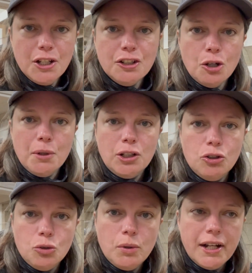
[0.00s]
going
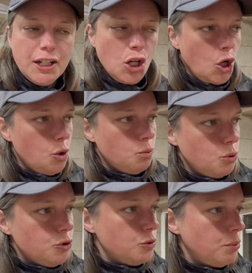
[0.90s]
along the way.
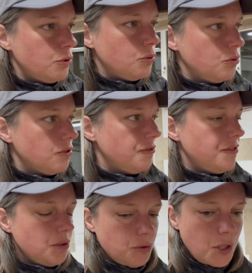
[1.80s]
Water bottles are
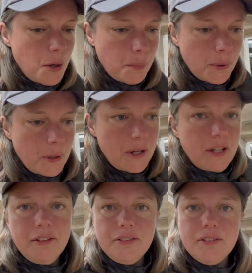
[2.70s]
filled up.
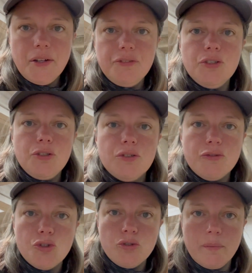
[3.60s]
Steph's good,
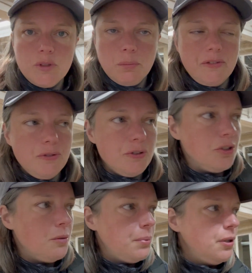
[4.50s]
I've strapped my foot
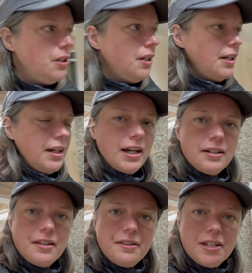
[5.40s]
up,
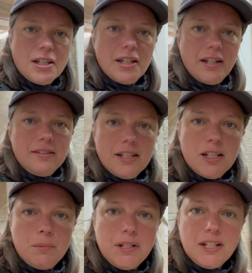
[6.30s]
and I think it's going
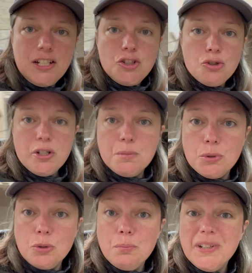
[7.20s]
to be an
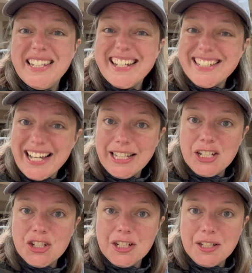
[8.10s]
enjoyable but yet
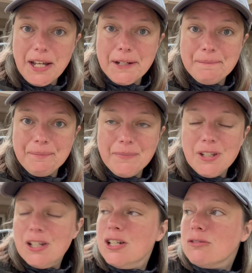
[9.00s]
challenging day.
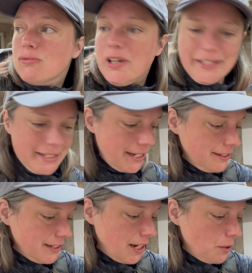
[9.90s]
Right, it
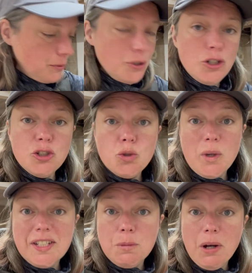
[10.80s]
is now
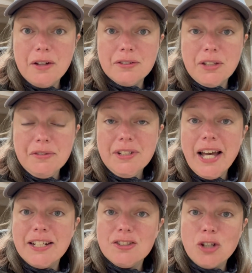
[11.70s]
20 past 7
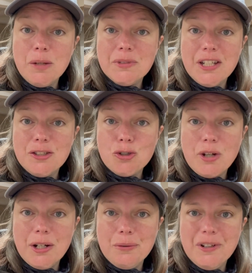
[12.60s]
and it's time to hit the
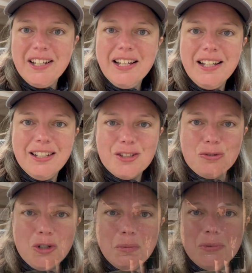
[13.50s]
trail. Let's
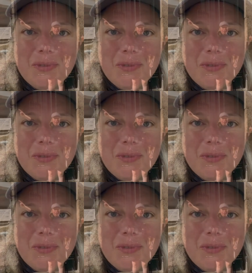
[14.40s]
rock up and